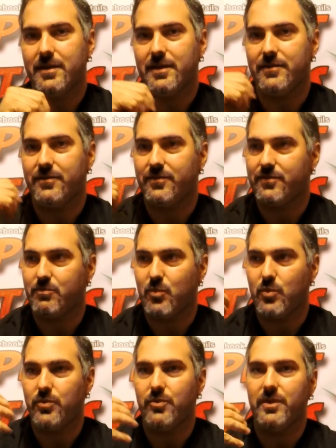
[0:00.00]
It's
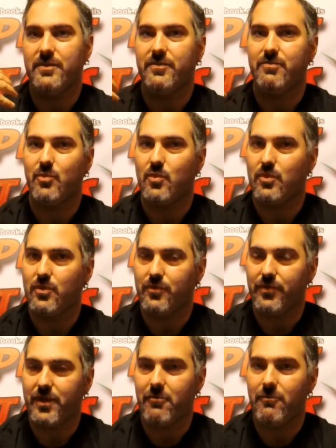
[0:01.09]
smoother. It's more
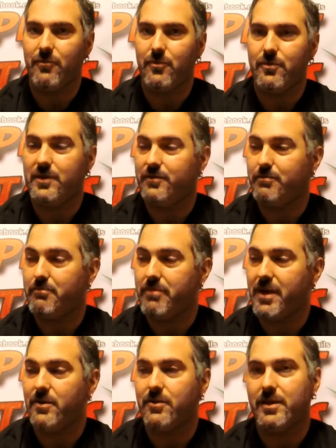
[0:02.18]
flavorful. It's
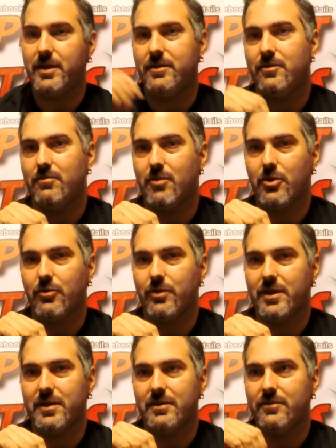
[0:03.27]
better in your
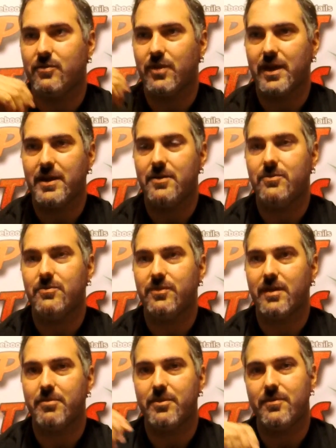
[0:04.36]
margaritas or any other
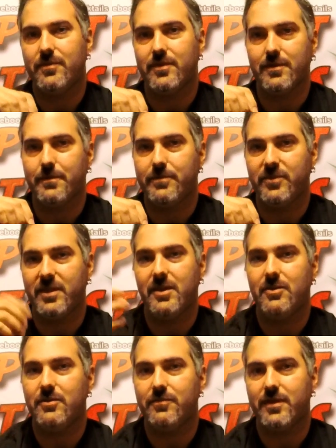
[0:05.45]
type of
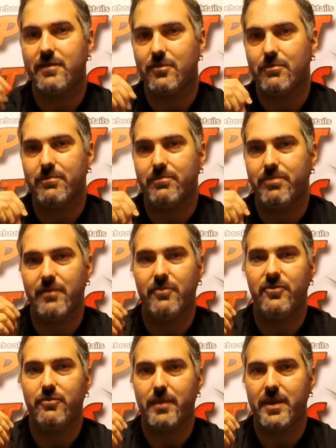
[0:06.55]
tequila flavored
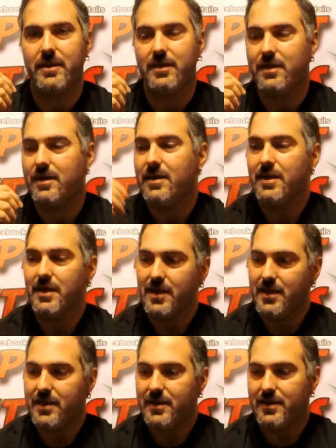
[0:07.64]
beverage you make.
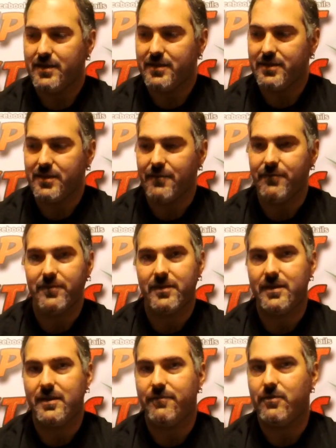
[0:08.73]

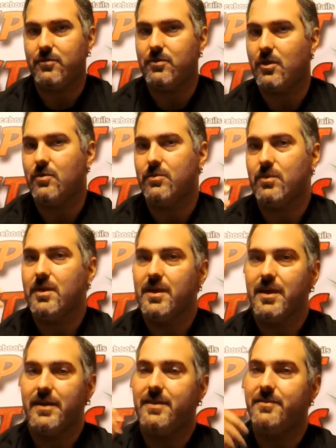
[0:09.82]
Definitely, if you go,
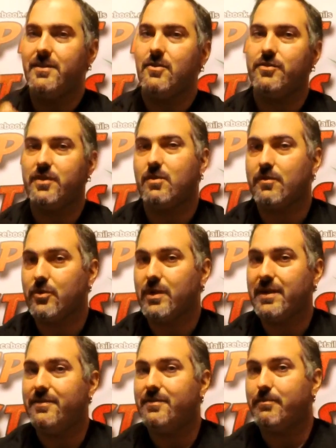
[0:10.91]
I'm not saying Jose Cuervo
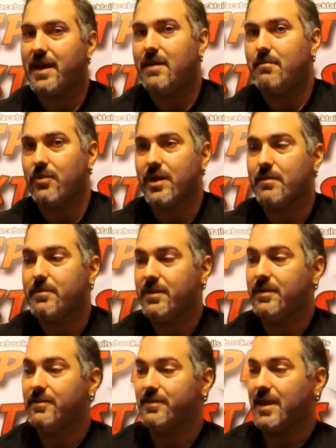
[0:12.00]
is a bad brand
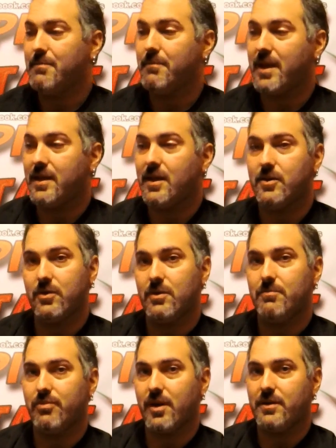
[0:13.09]
because they make a
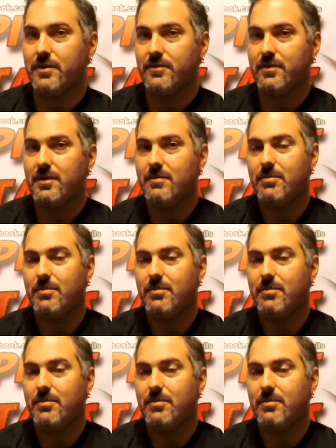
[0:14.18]
good product.